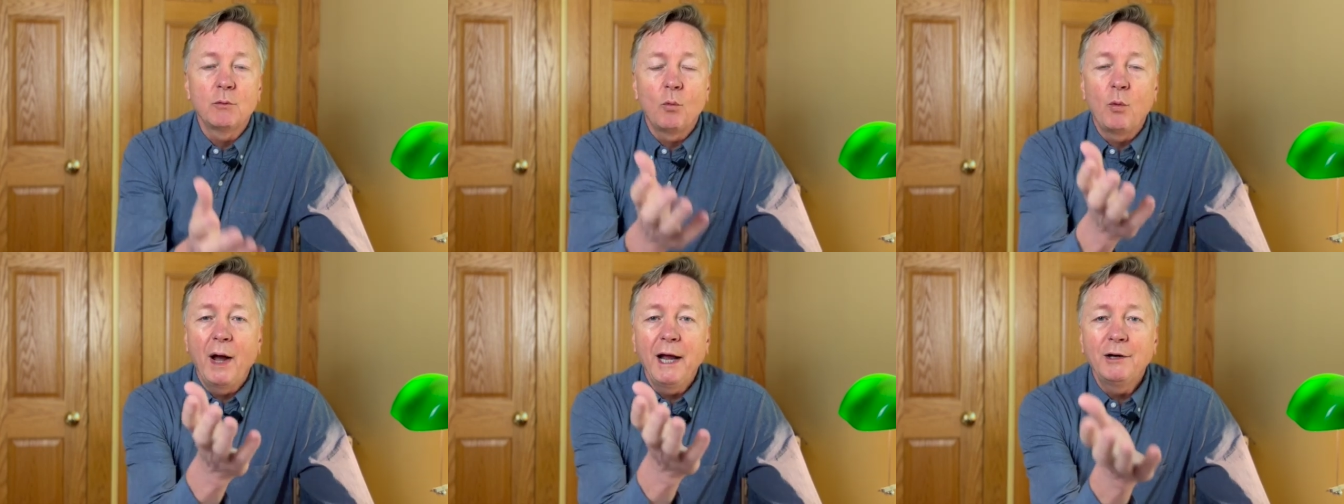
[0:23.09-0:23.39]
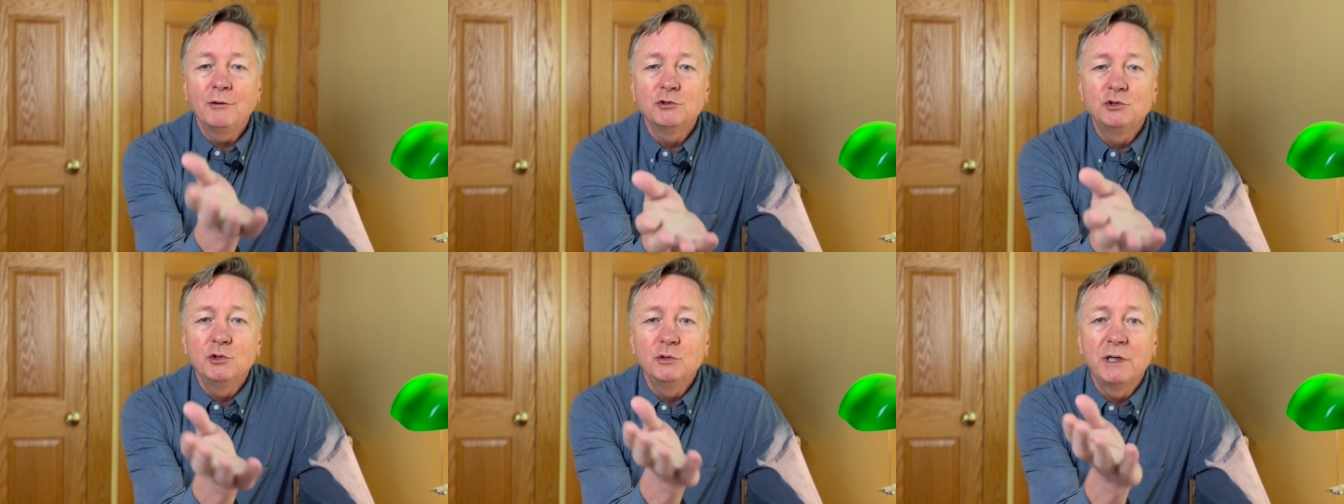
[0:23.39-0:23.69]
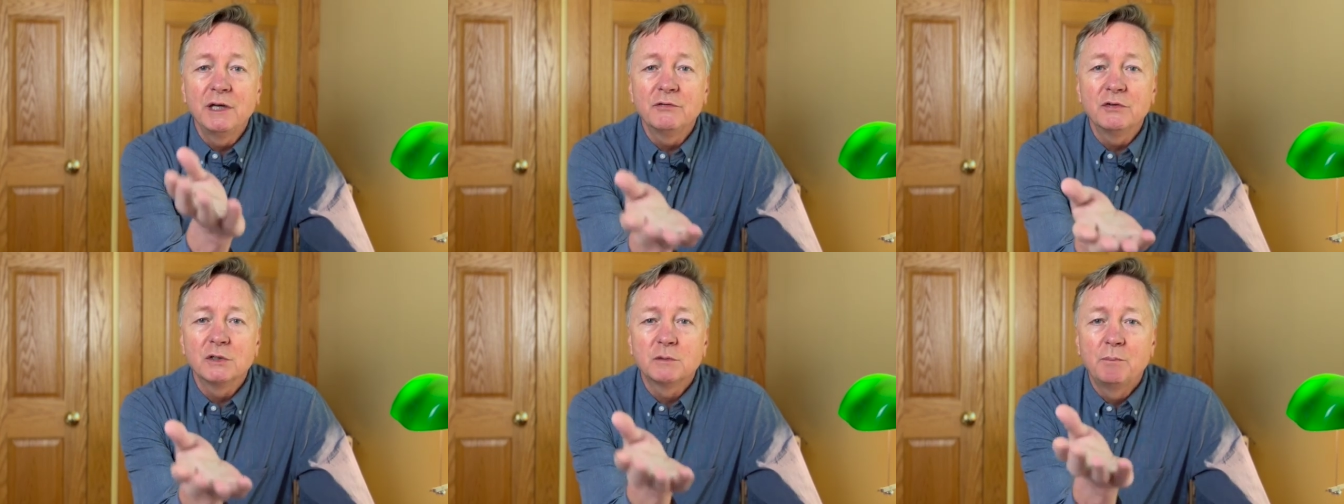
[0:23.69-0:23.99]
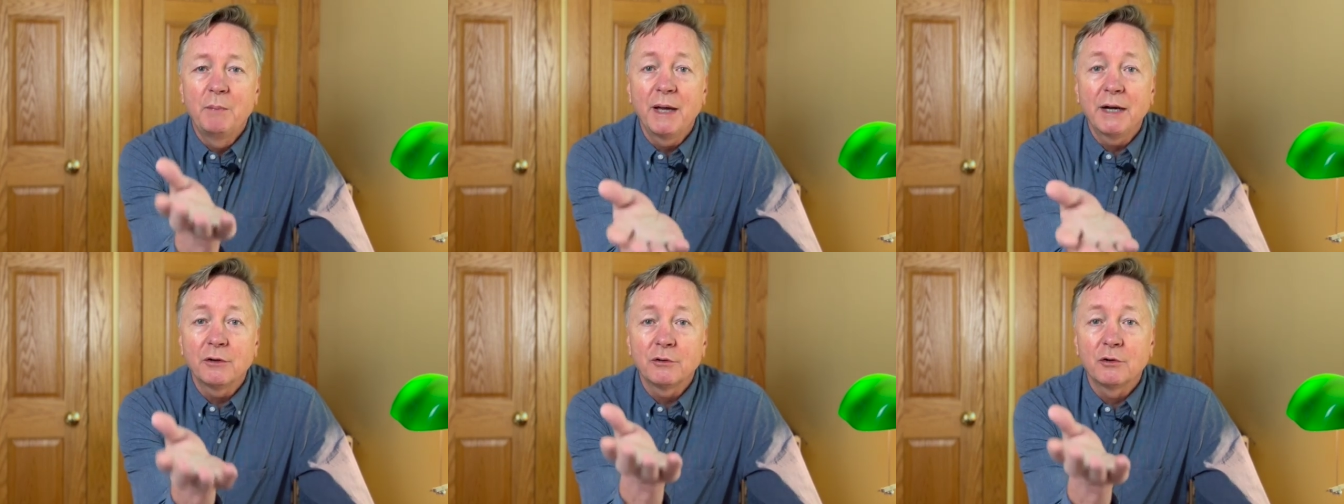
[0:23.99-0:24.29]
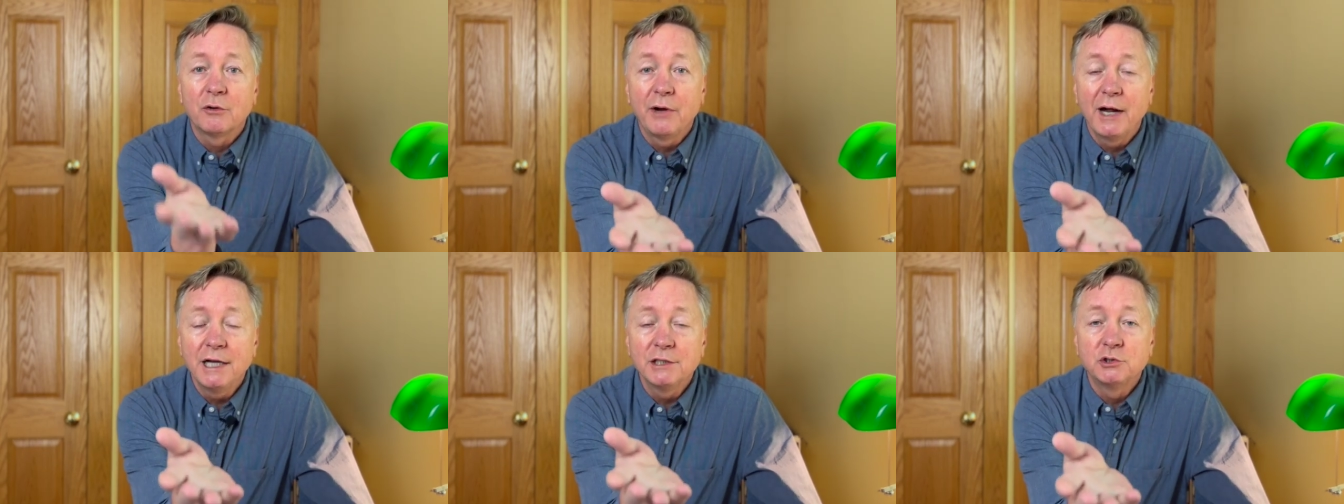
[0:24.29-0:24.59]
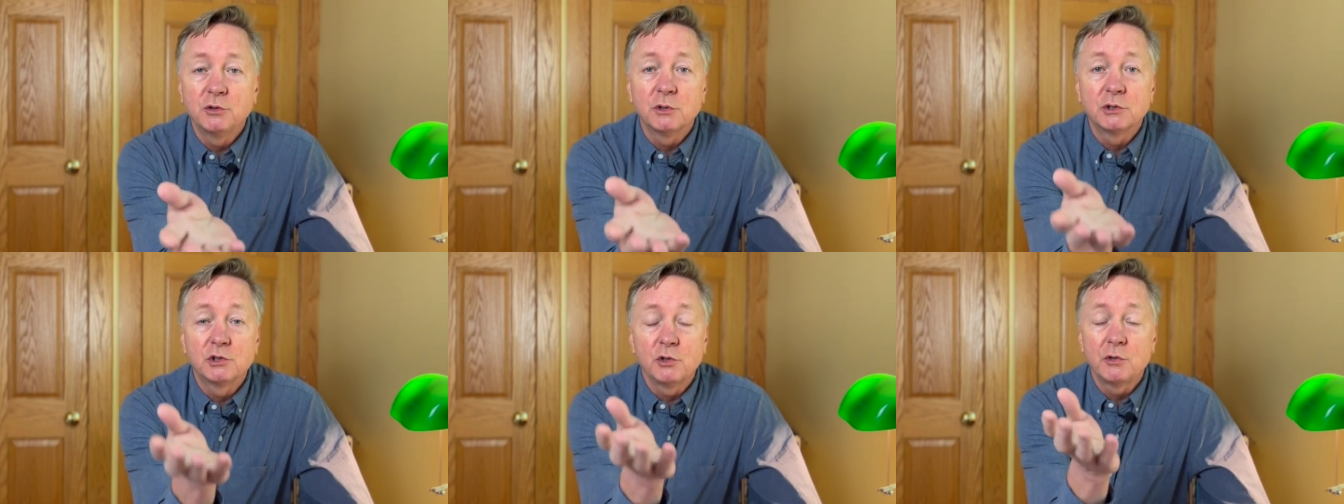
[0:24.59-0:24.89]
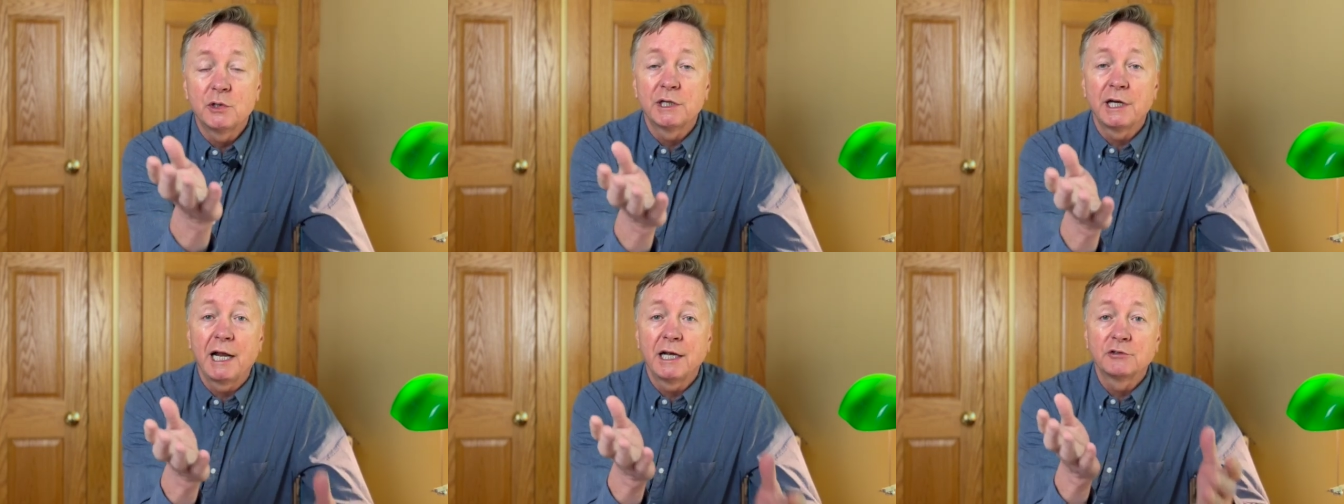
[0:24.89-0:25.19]
why don't you give us better graduates who
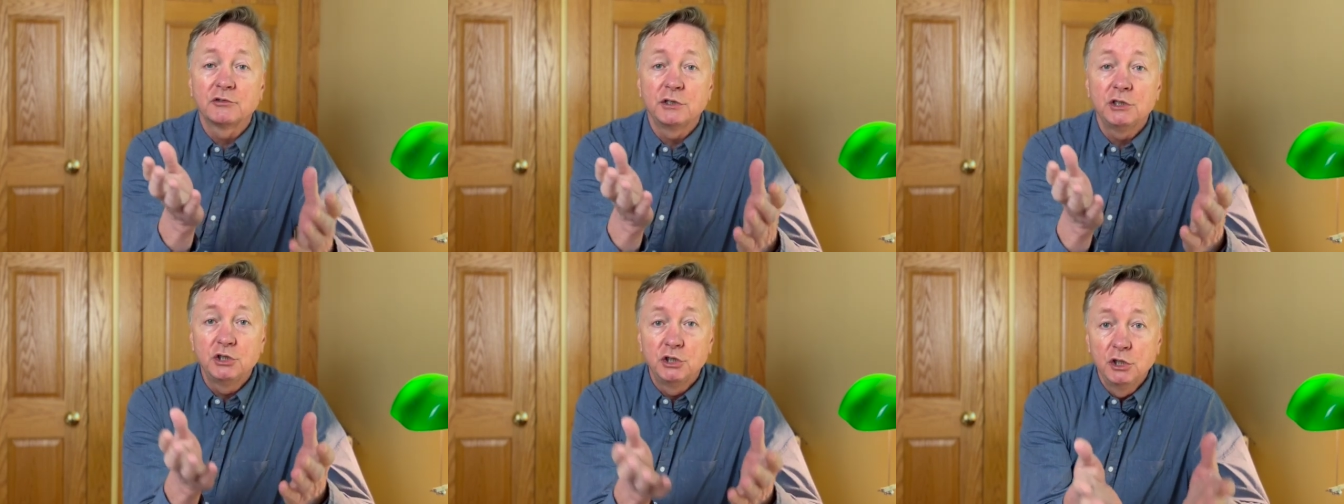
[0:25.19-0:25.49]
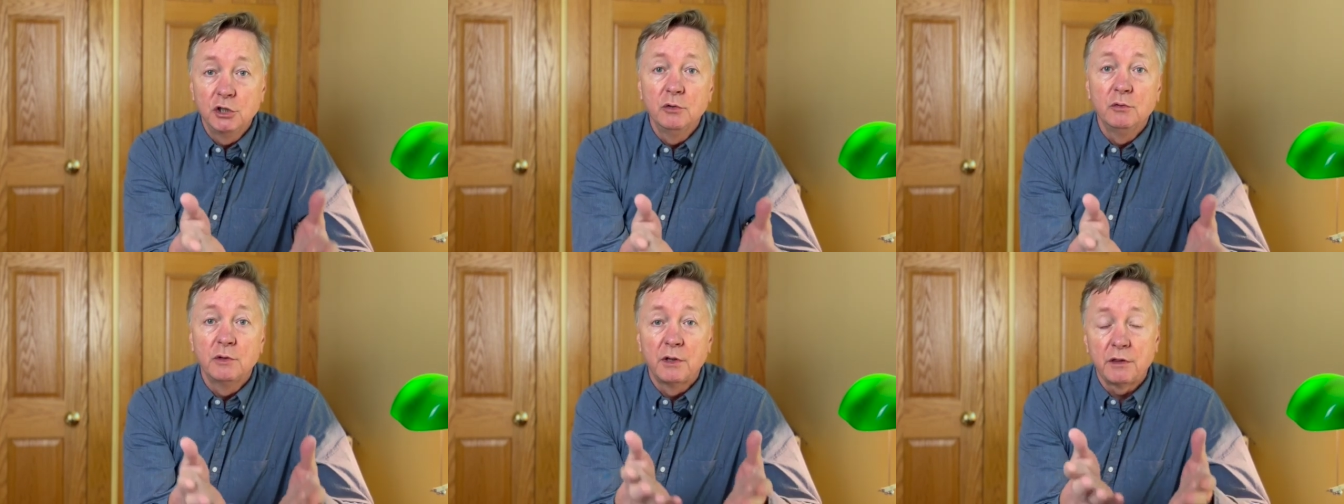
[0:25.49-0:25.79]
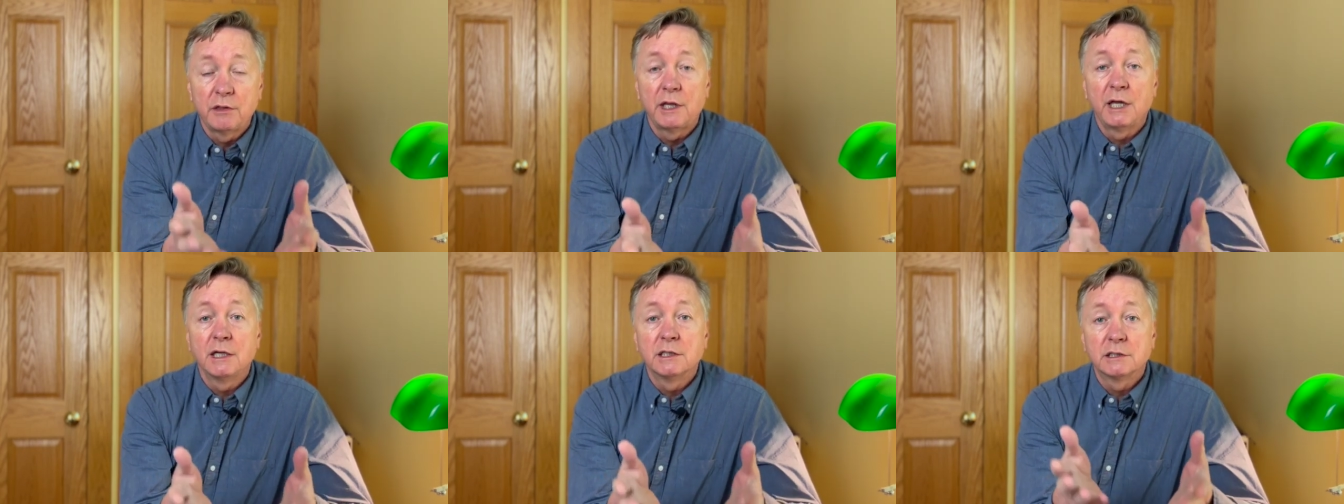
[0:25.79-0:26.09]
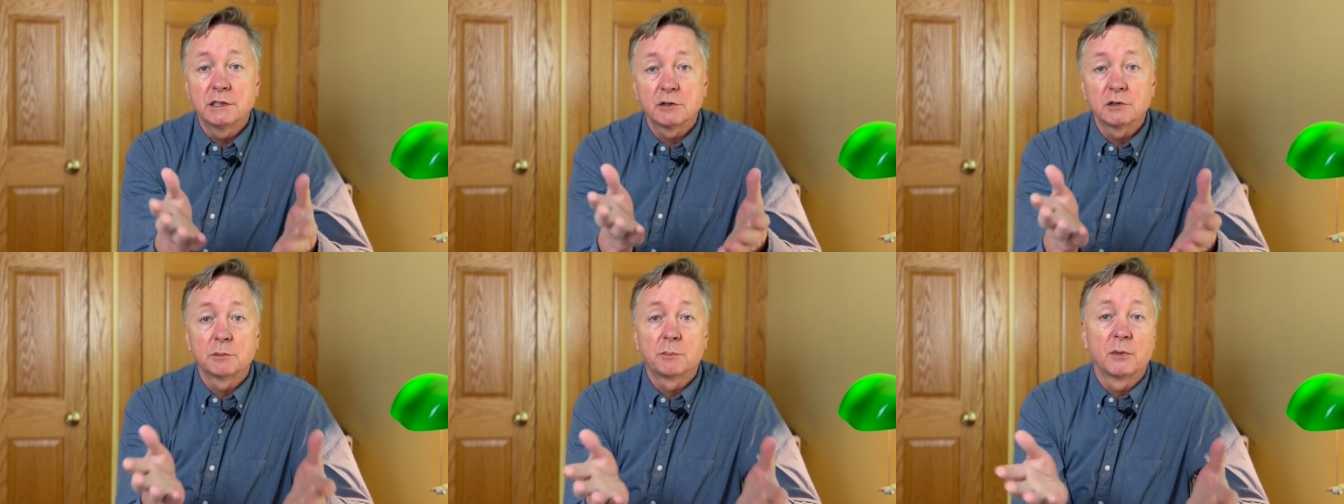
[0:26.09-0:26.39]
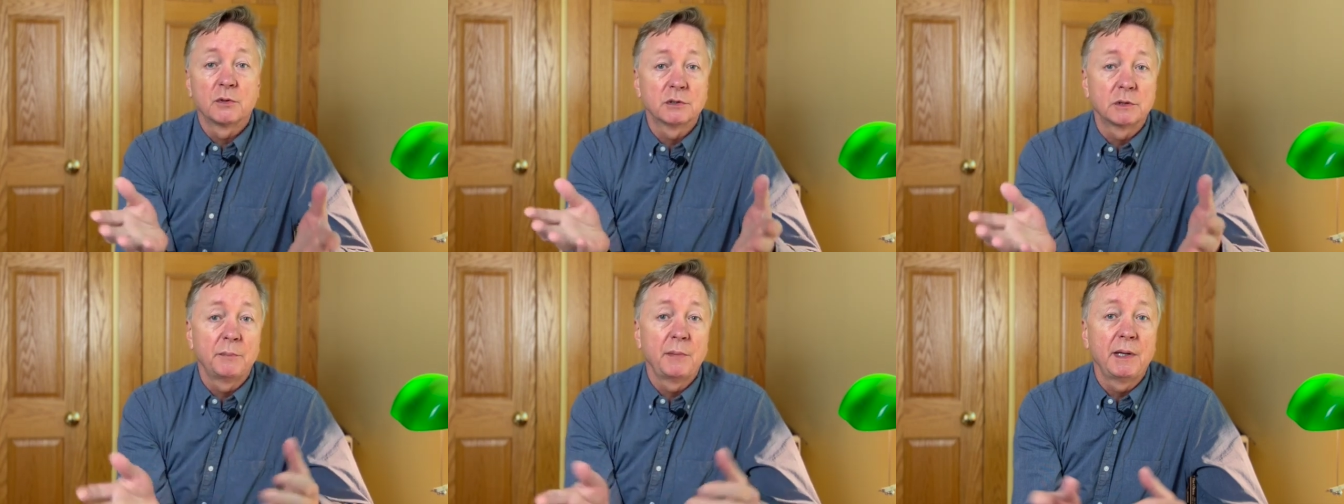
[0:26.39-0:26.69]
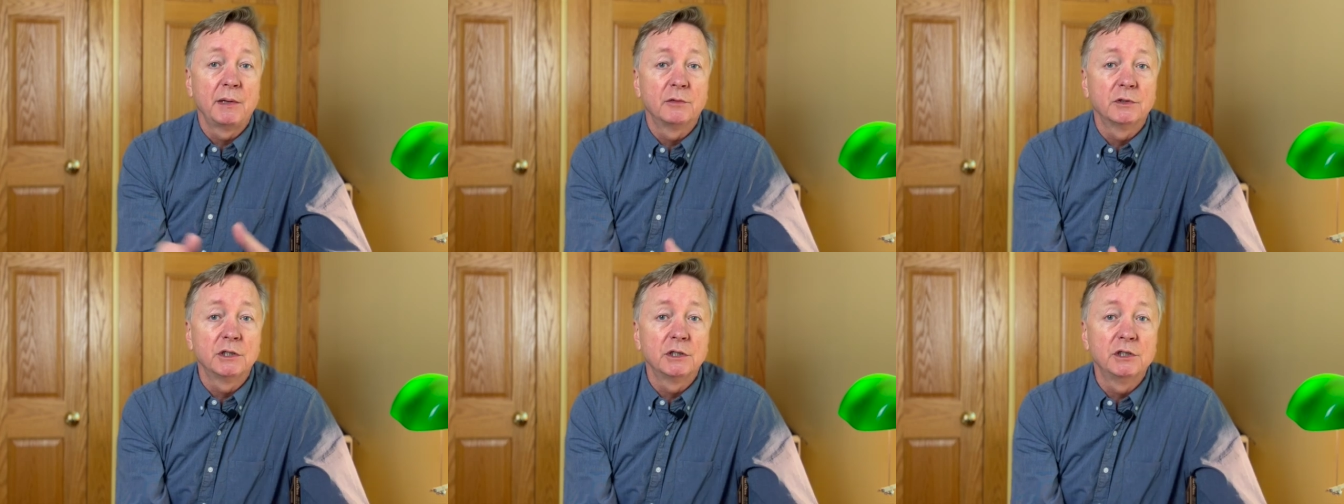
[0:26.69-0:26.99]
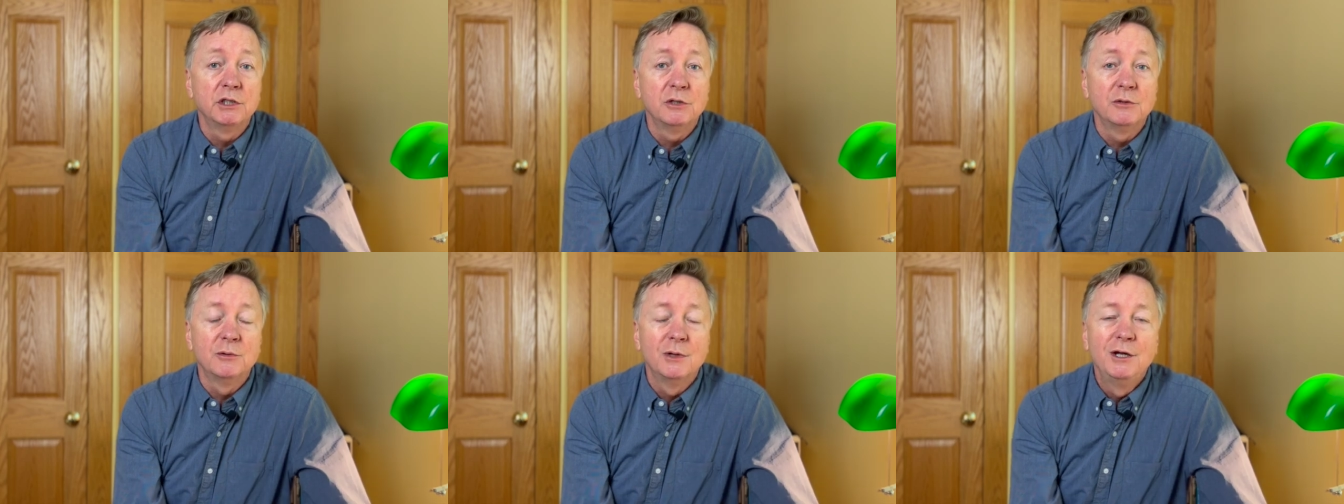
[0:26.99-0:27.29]
can actually do the things they're supposed to be able to
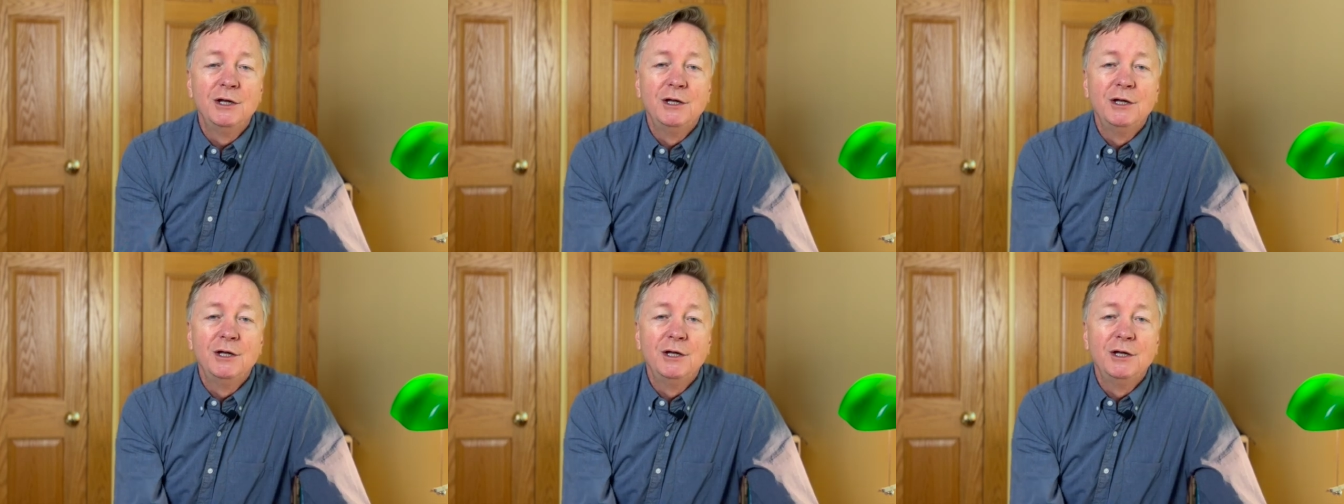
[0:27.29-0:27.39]
do?